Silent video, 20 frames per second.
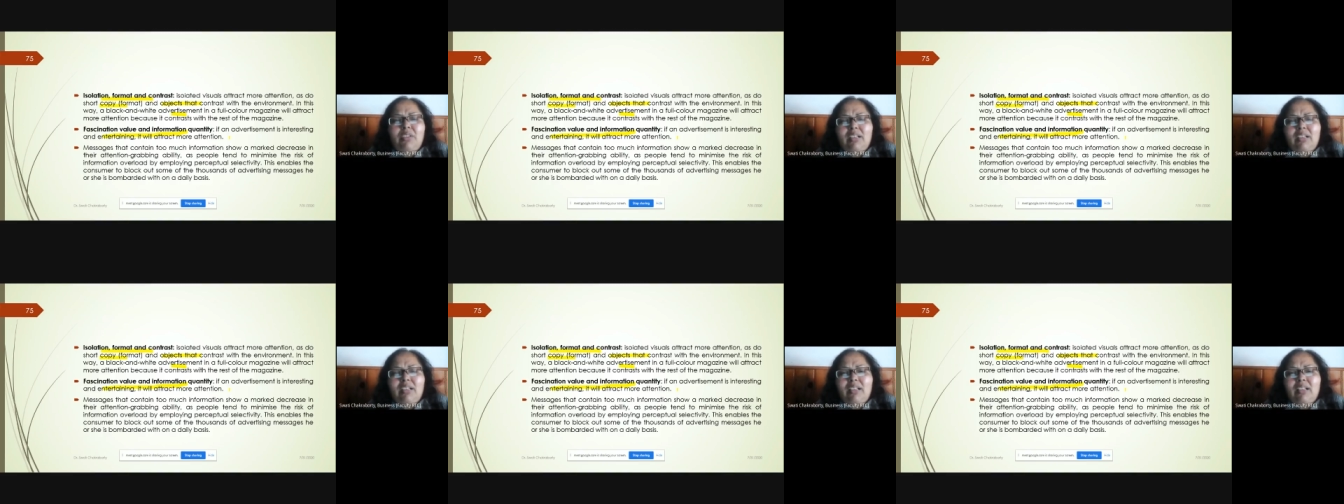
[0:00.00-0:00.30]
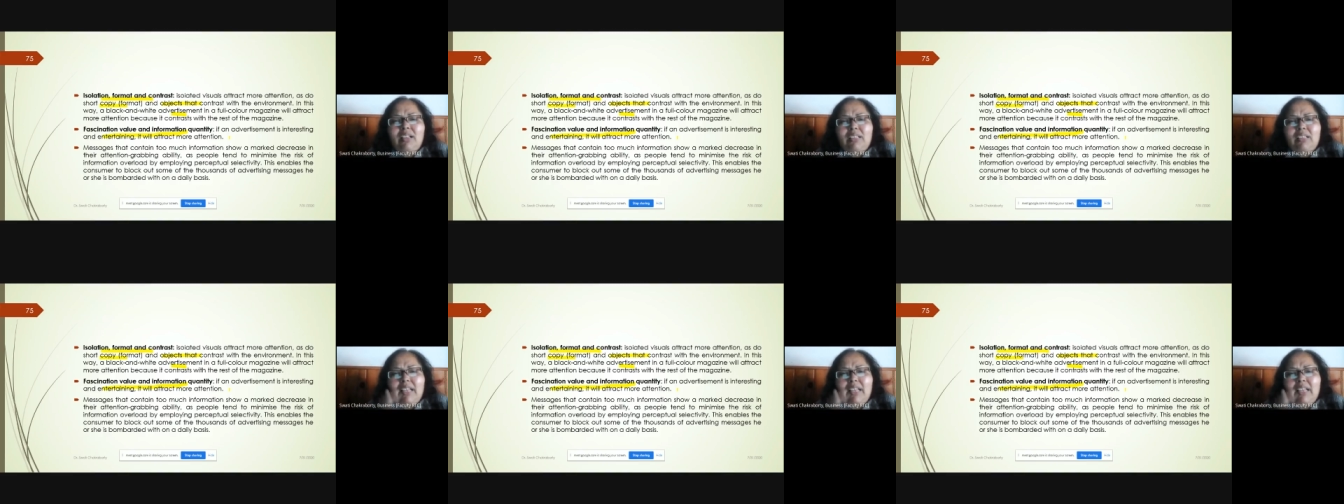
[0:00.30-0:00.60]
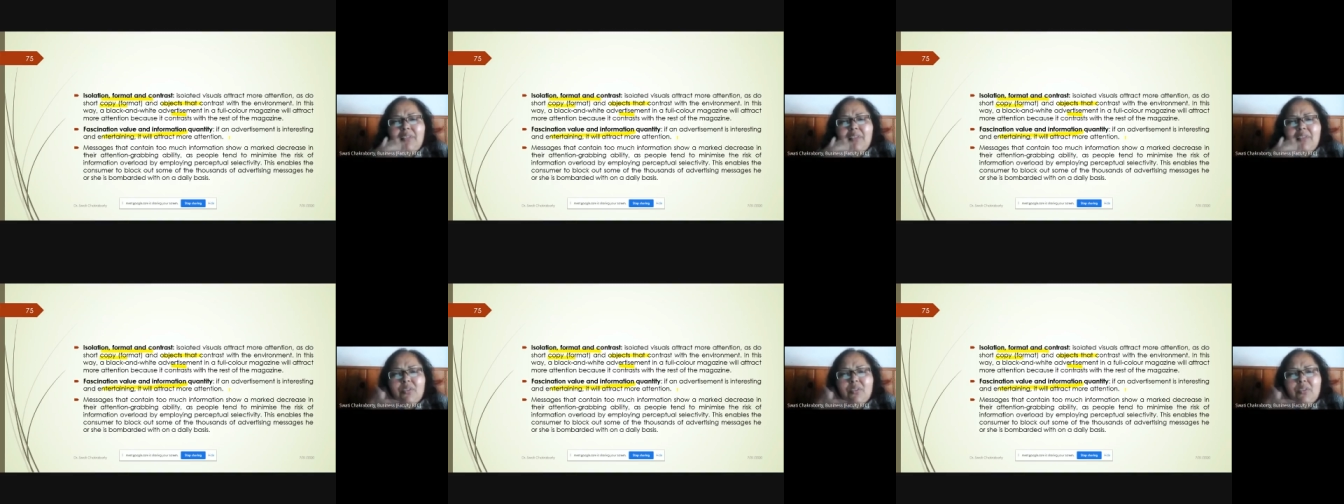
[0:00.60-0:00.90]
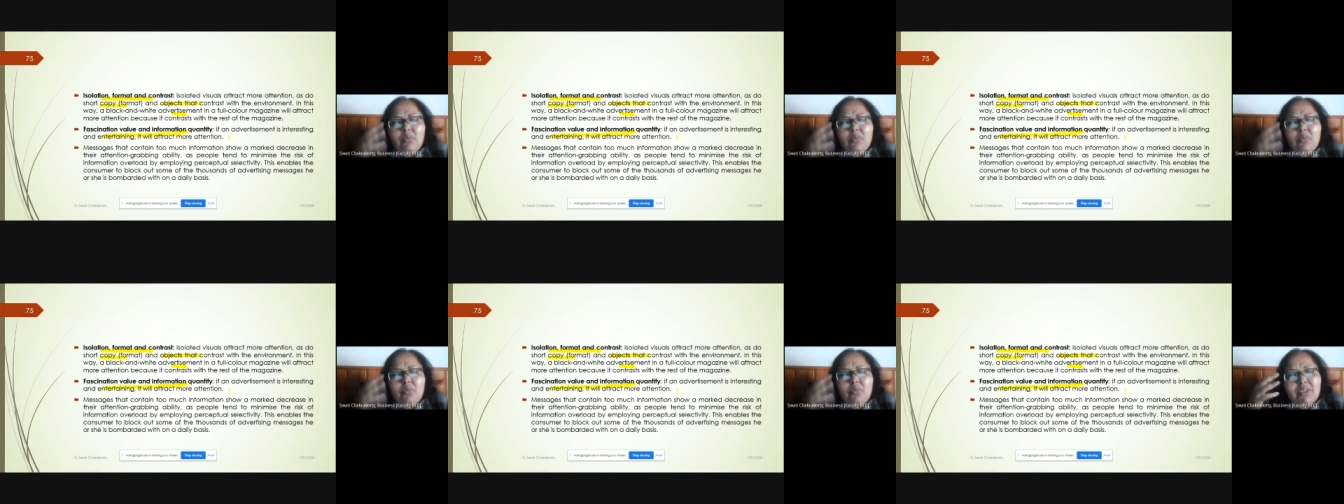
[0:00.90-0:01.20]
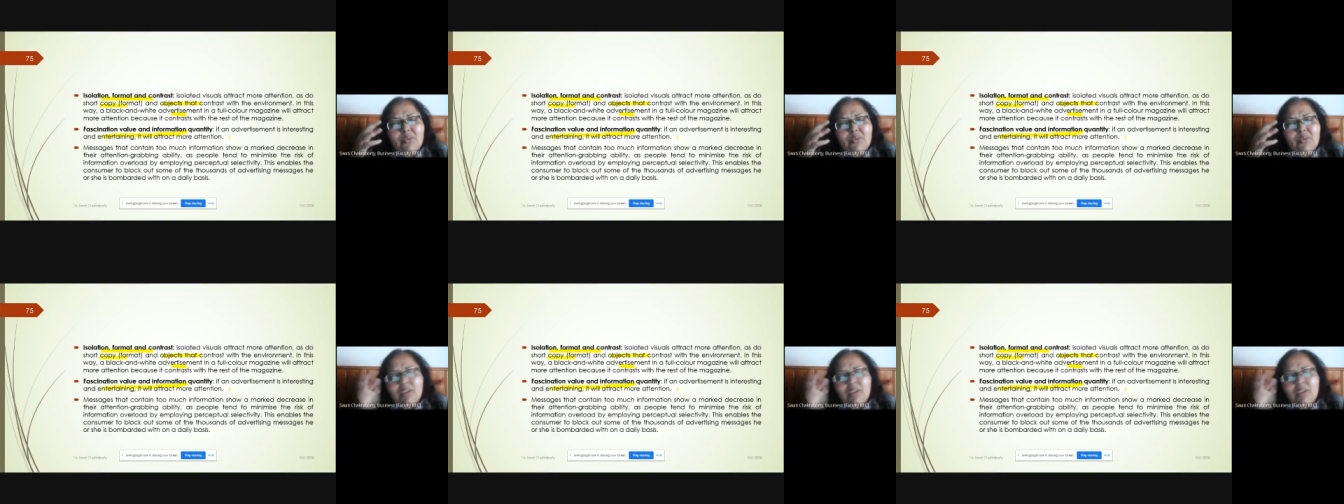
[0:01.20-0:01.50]
they have so much work,
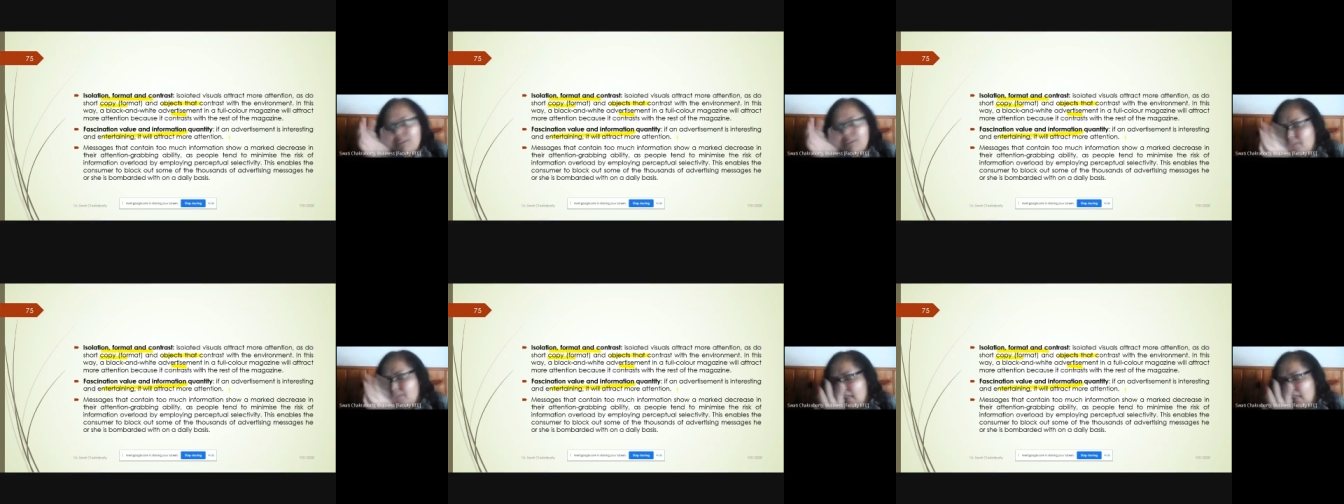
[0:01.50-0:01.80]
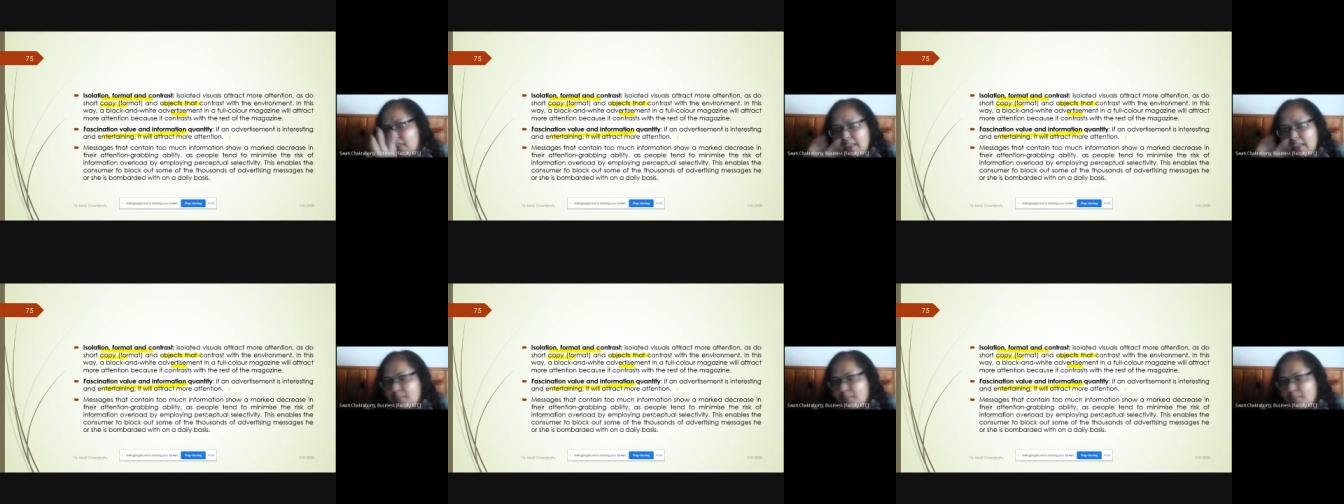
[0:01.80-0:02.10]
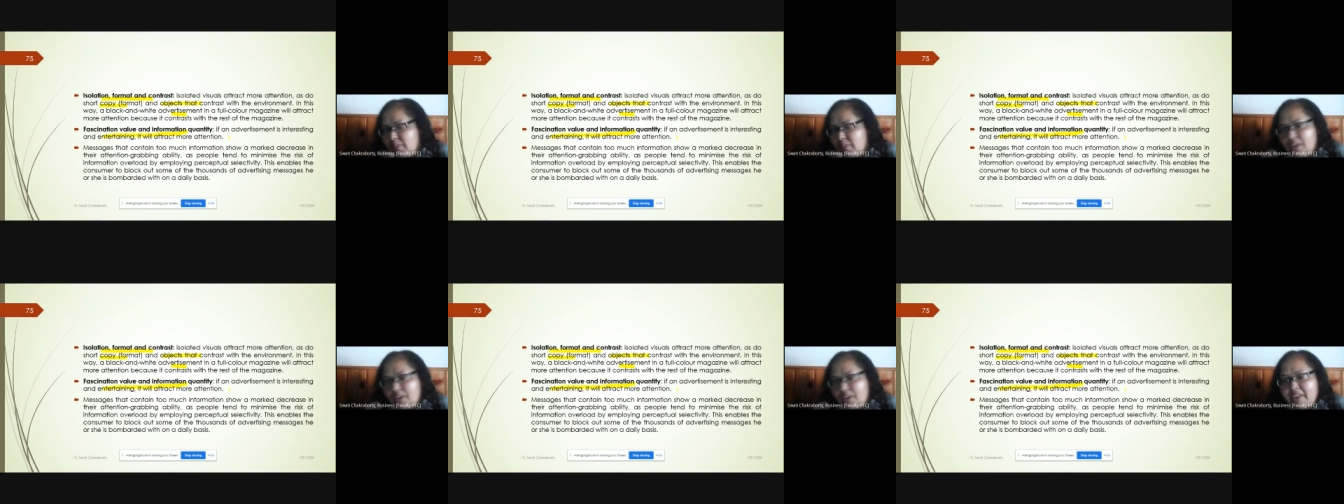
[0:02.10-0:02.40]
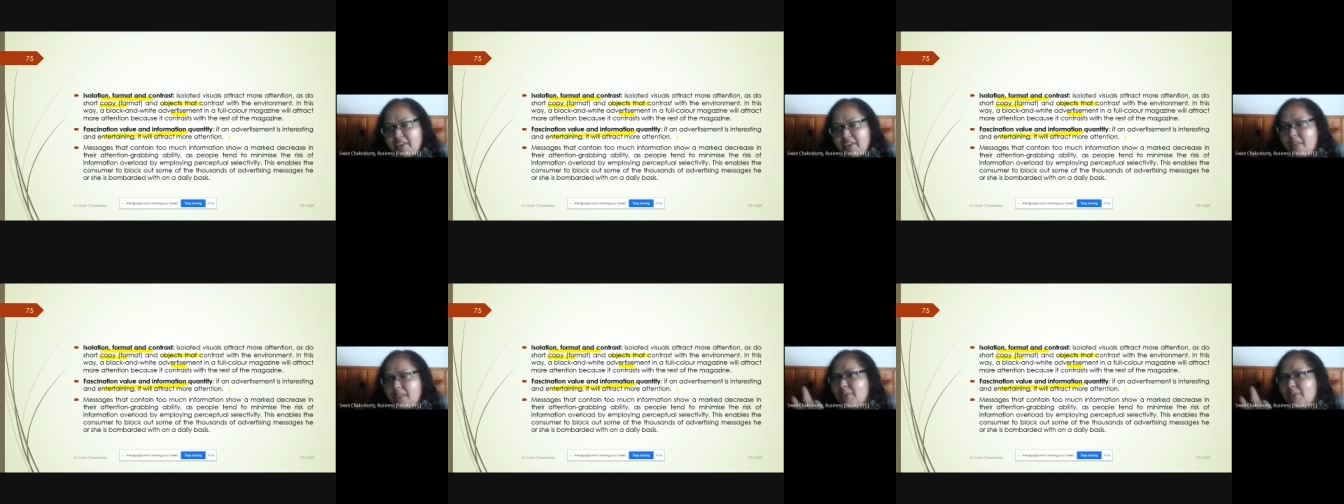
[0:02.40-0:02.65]
so people are very busy,